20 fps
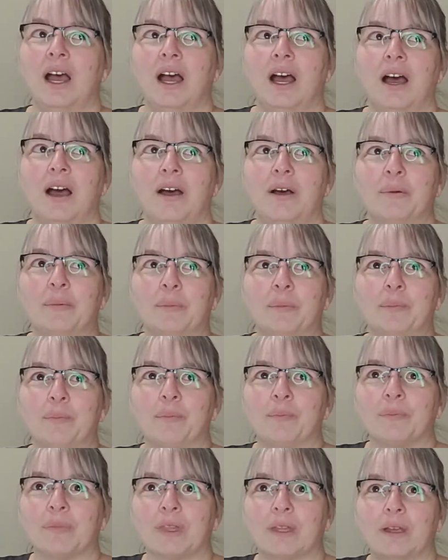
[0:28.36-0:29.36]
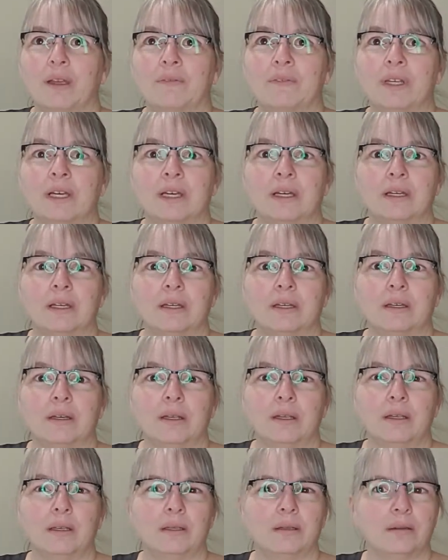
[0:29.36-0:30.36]
I've done
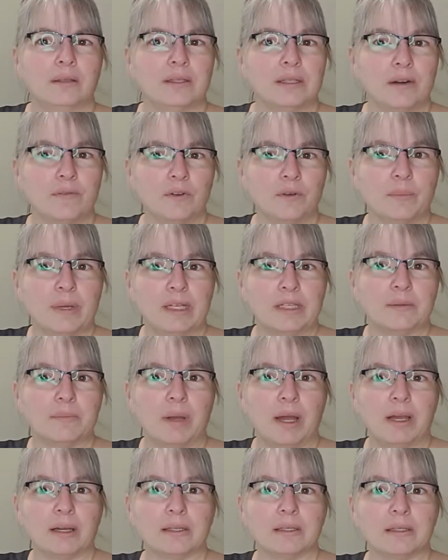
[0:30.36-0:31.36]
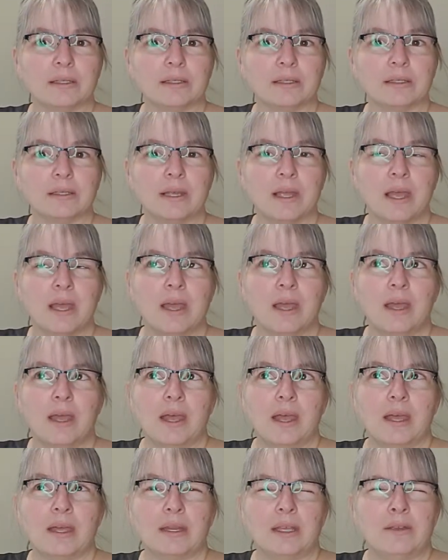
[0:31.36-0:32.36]
several men's boxes,
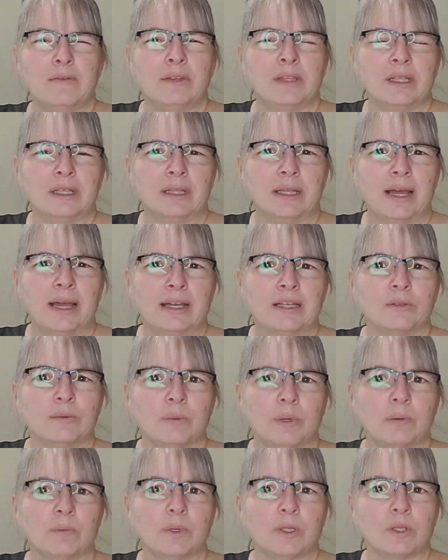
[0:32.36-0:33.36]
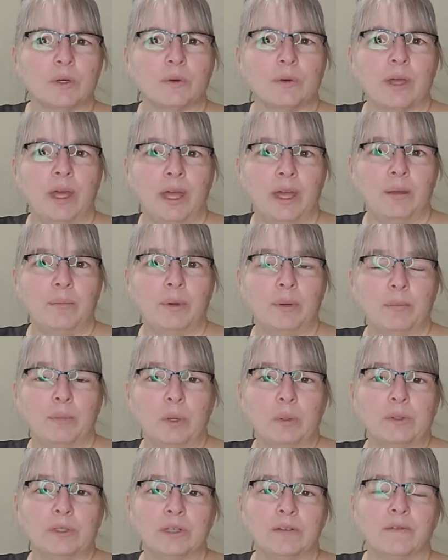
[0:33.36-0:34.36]
and even the last one was okay, but
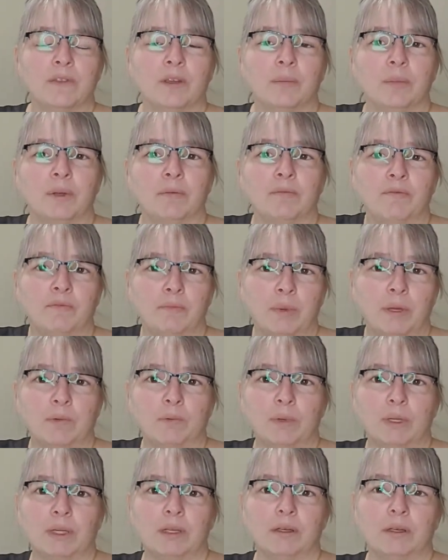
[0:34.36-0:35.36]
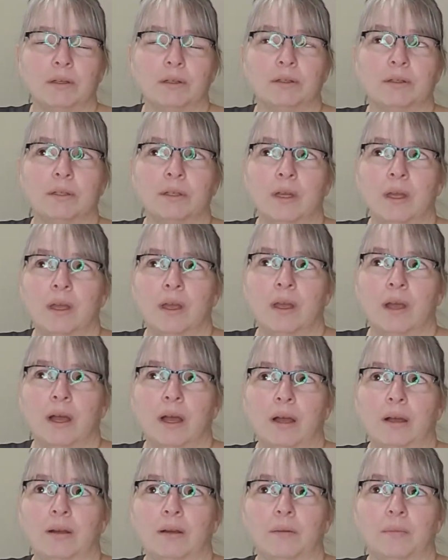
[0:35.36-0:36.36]
most of them have been really good.
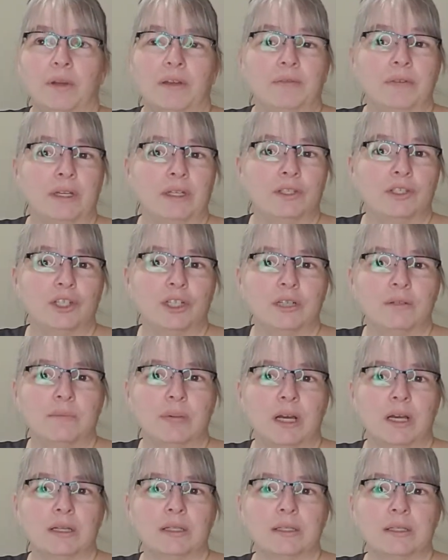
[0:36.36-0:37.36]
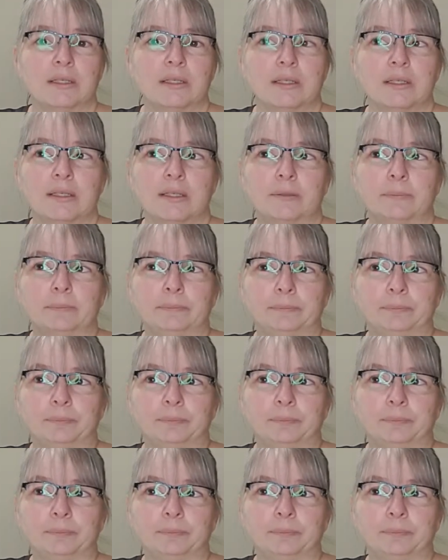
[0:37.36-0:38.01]
I've done jean boxes.